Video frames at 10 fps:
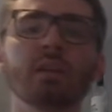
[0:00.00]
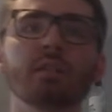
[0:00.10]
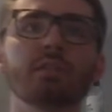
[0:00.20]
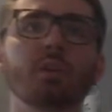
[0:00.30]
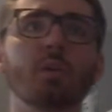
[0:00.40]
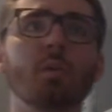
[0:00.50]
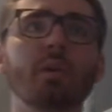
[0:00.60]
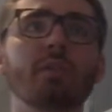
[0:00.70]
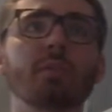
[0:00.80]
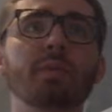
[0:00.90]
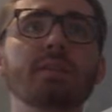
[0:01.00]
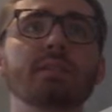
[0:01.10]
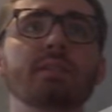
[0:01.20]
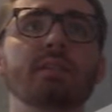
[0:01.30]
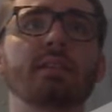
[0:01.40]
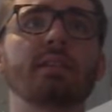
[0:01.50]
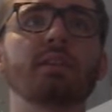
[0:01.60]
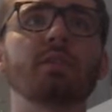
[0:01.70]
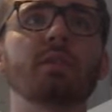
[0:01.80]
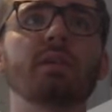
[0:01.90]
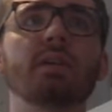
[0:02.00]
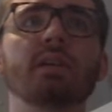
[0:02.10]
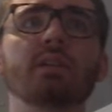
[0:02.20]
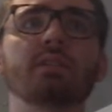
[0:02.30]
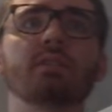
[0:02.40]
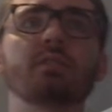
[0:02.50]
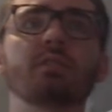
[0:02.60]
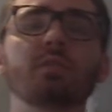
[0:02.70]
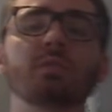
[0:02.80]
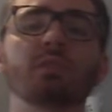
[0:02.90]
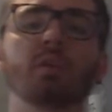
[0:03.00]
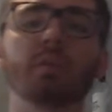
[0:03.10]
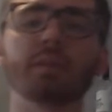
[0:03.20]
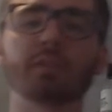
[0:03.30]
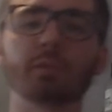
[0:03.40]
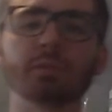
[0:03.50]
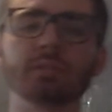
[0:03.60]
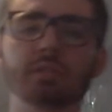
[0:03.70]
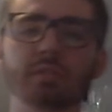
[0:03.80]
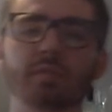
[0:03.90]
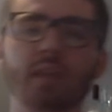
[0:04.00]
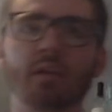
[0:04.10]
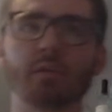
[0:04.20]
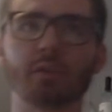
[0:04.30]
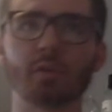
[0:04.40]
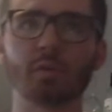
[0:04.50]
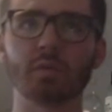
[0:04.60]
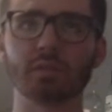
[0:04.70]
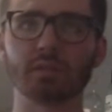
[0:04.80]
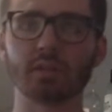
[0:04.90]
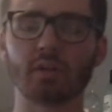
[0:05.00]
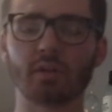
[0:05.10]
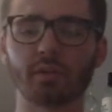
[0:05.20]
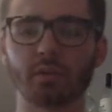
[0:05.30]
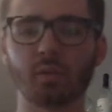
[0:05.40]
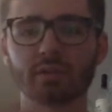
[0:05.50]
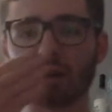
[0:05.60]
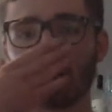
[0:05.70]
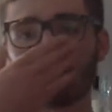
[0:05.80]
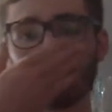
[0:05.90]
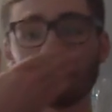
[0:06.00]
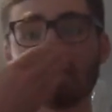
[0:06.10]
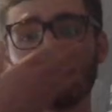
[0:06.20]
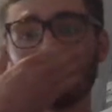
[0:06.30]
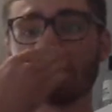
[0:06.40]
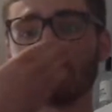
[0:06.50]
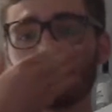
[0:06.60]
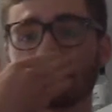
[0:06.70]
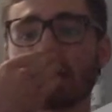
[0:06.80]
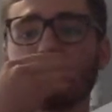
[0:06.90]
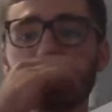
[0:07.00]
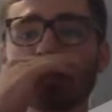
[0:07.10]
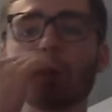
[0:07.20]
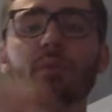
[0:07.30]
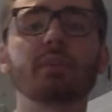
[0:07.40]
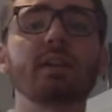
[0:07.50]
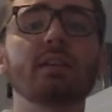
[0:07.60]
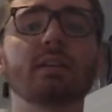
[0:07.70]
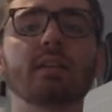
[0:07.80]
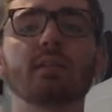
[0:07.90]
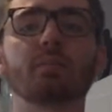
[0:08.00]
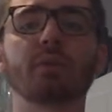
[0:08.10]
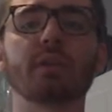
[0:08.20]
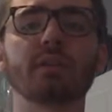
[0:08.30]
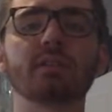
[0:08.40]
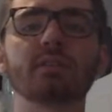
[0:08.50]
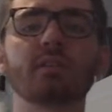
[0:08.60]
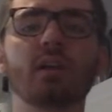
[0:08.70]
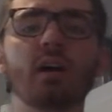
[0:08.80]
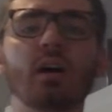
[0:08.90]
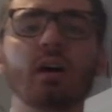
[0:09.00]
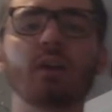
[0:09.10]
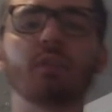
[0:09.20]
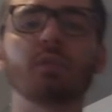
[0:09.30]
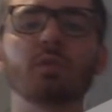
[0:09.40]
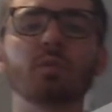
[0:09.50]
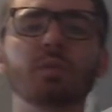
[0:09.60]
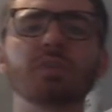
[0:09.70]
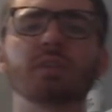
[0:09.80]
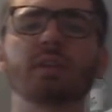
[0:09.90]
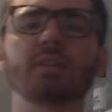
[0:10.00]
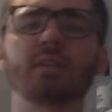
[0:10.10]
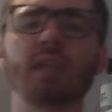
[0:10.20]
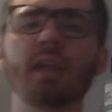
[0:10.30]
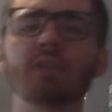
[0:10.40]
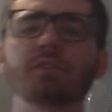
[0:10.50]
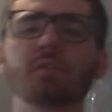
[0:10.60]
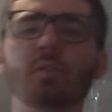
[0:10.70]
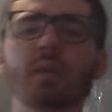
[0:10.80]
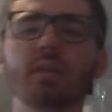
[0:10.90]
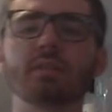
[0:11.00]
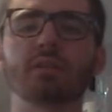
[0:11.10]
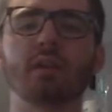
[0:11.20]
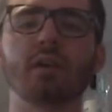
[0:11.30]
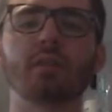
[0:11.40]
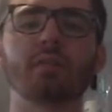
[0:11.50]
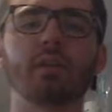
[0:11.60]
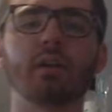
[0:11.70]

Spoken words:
so one of the reasons that they do it is to celebrate their religious founder, who is Siddhartha Gautama, who was a northern Indian prince who rejected the ancient ways of